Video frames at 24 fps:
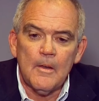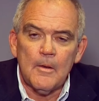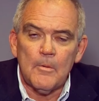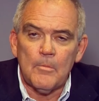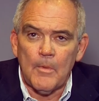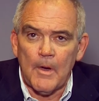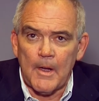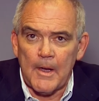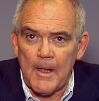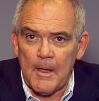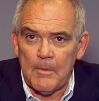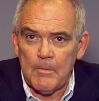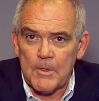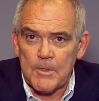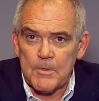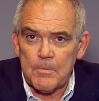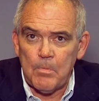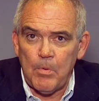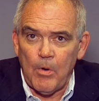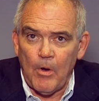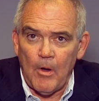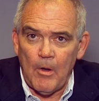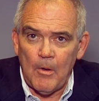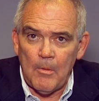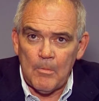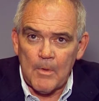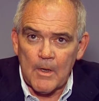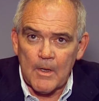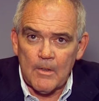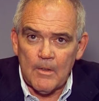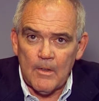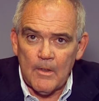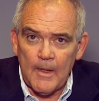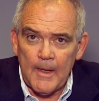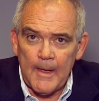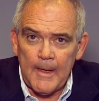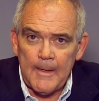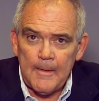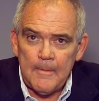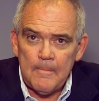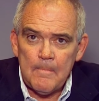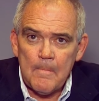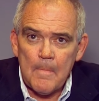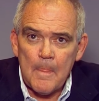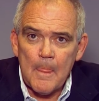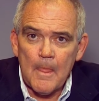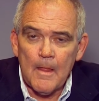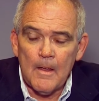My name is Paul
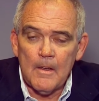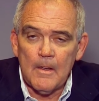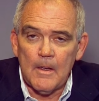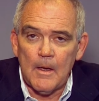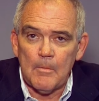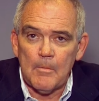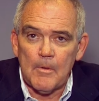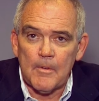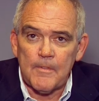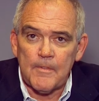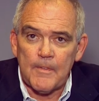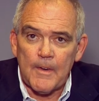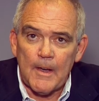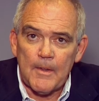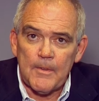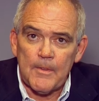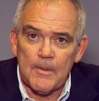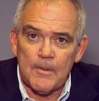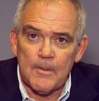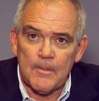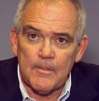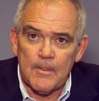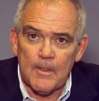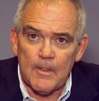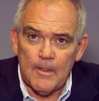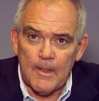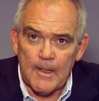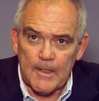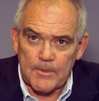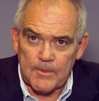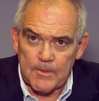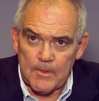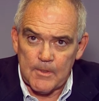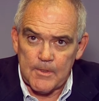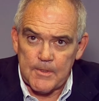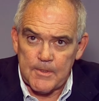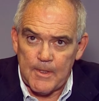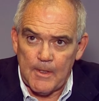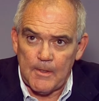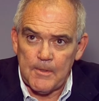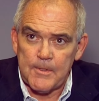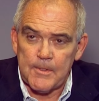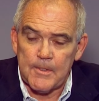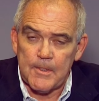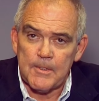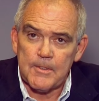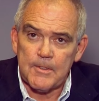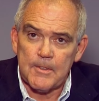McLean. I'm a founder of Electro Cell
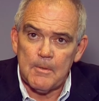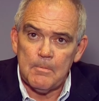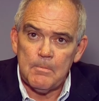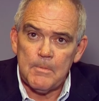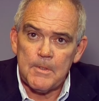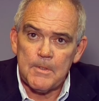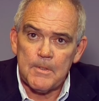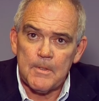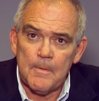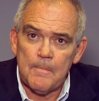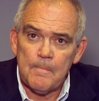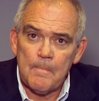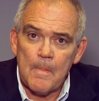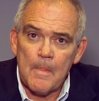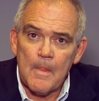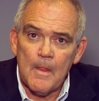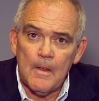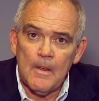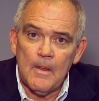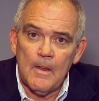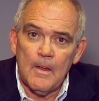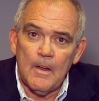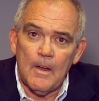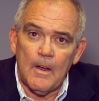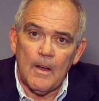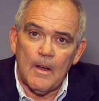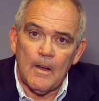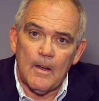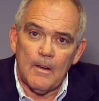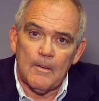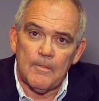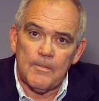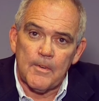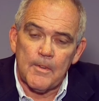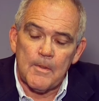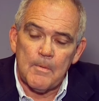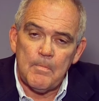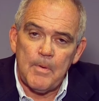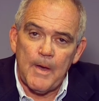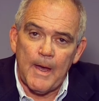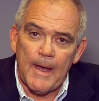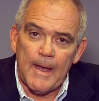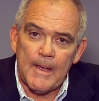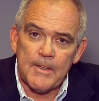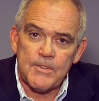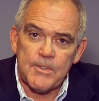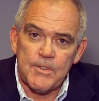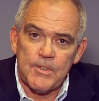Systems. For the
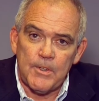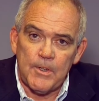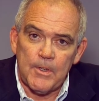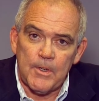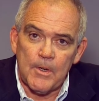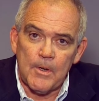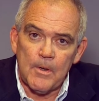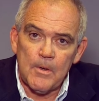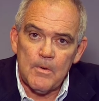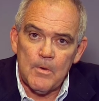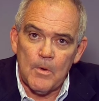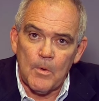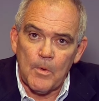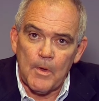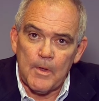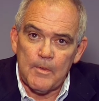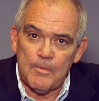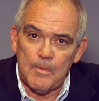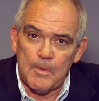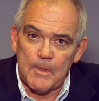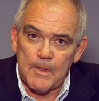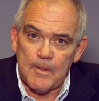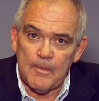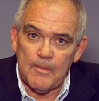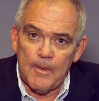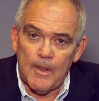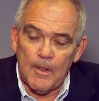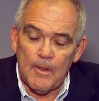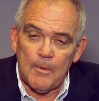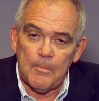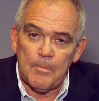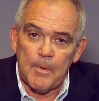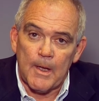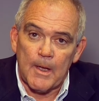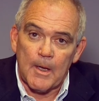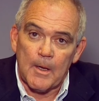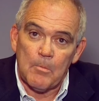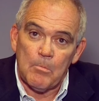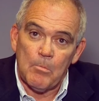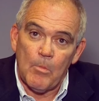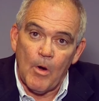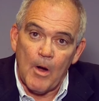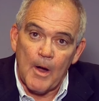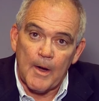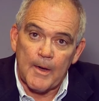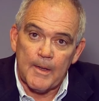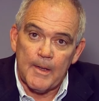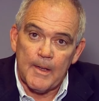past year, we've been developing a
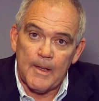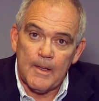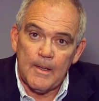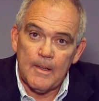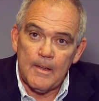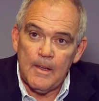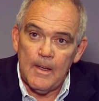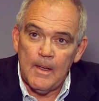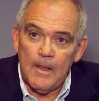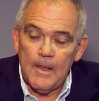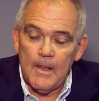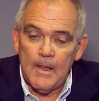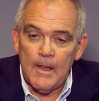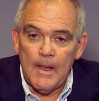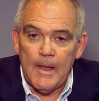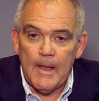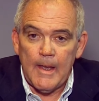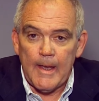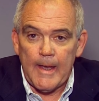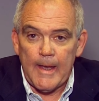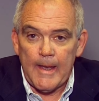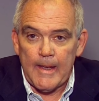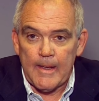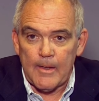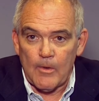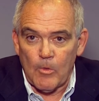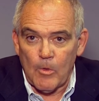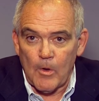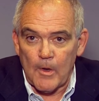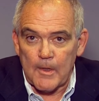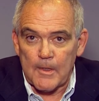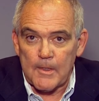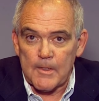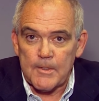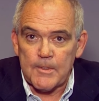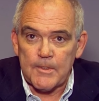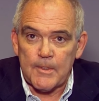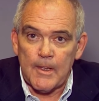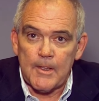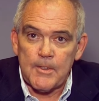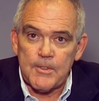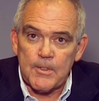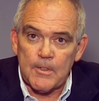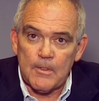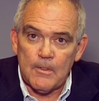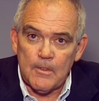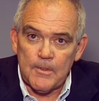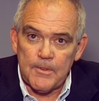marketing and
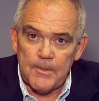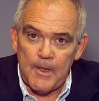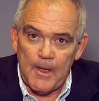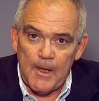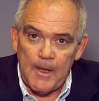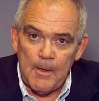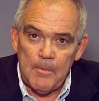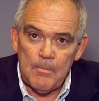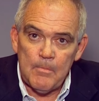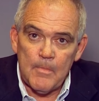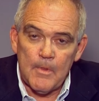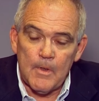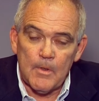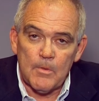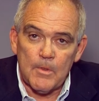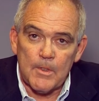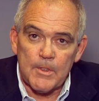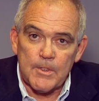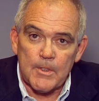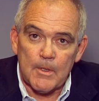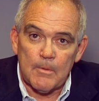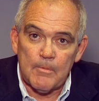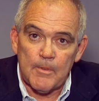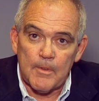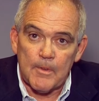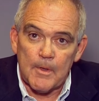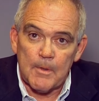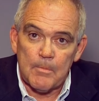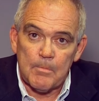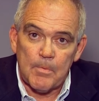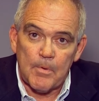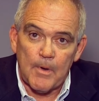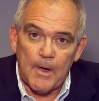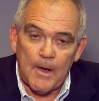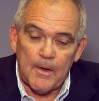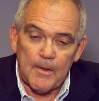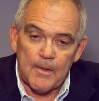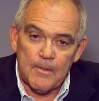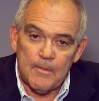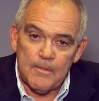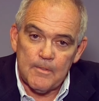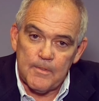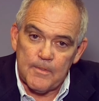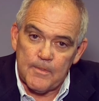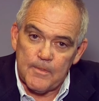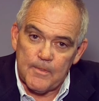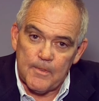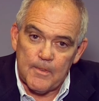organizational team, which I'm very proud
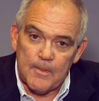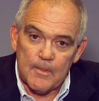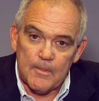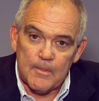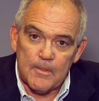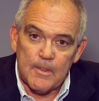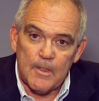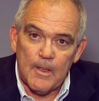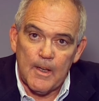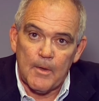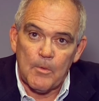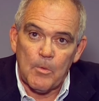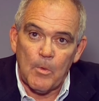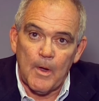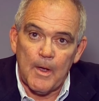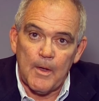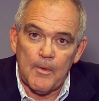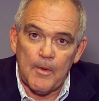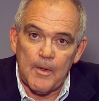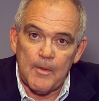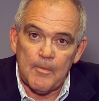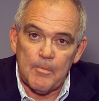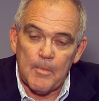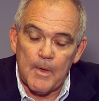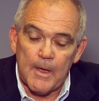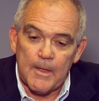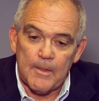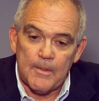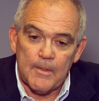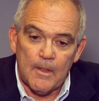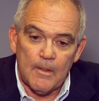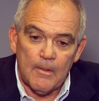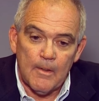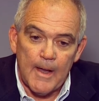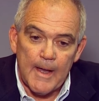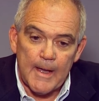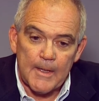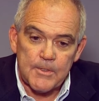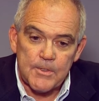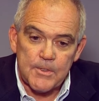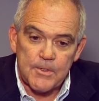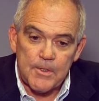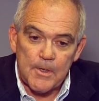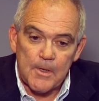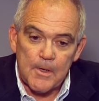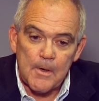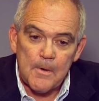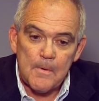of the headway we've made in the
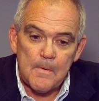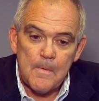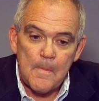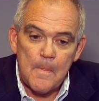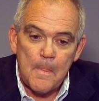last year.